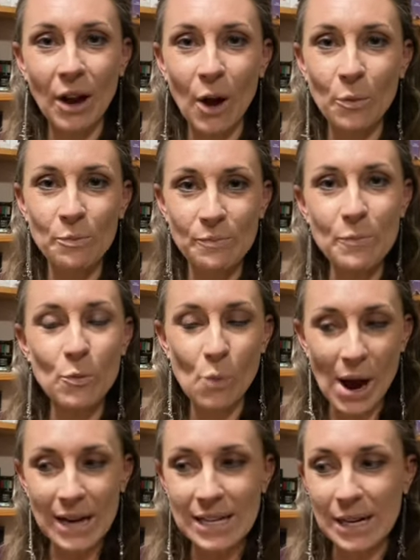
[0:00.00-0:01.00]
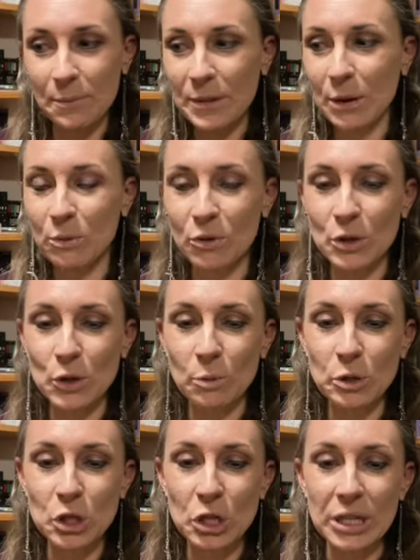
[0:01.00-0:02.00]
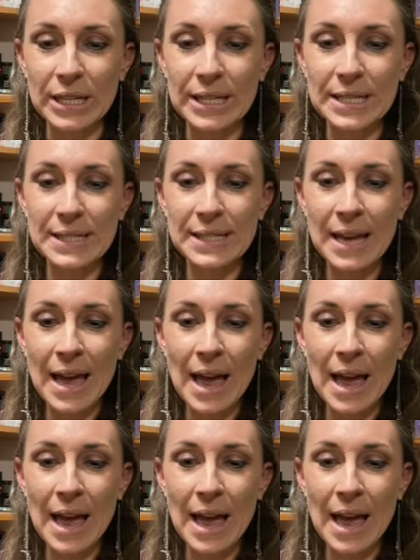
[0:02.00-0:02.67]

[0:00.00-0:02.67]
I weighed it up there with those opportunities.